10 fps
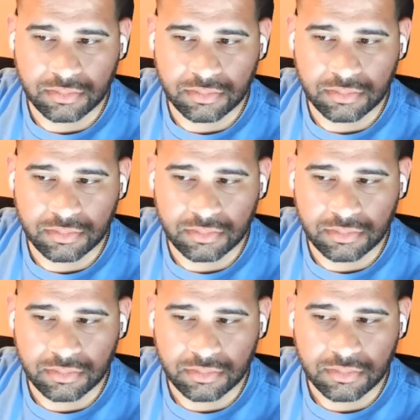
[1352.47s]

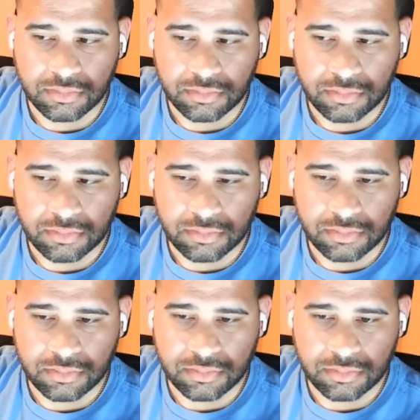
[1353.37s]

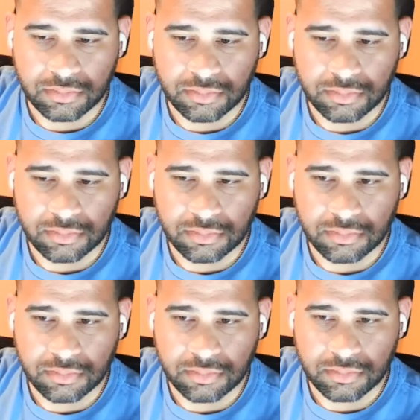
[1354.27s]

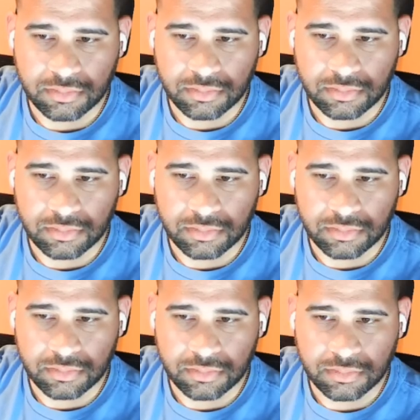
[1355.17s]

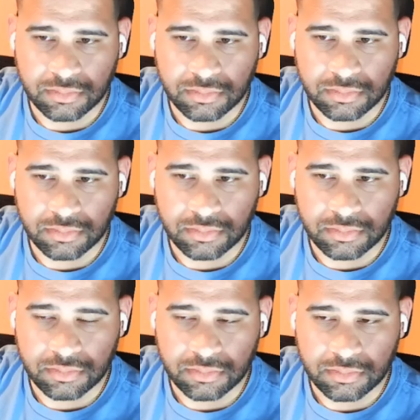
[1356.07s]

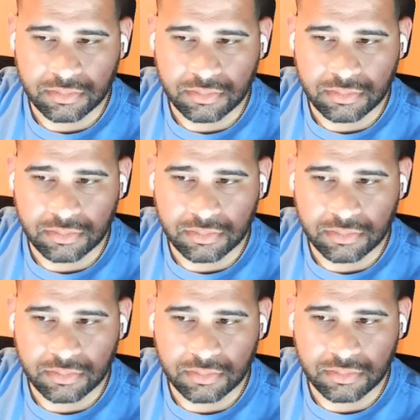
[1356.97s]

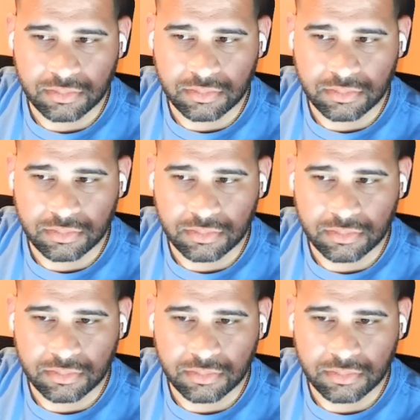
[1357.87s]

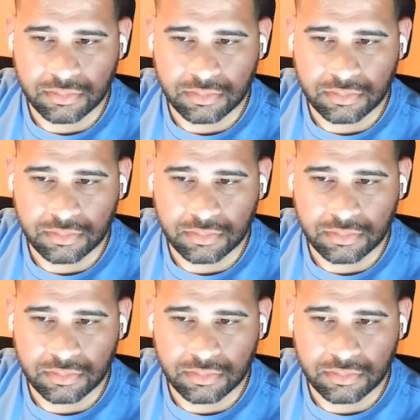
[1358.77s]
(silent)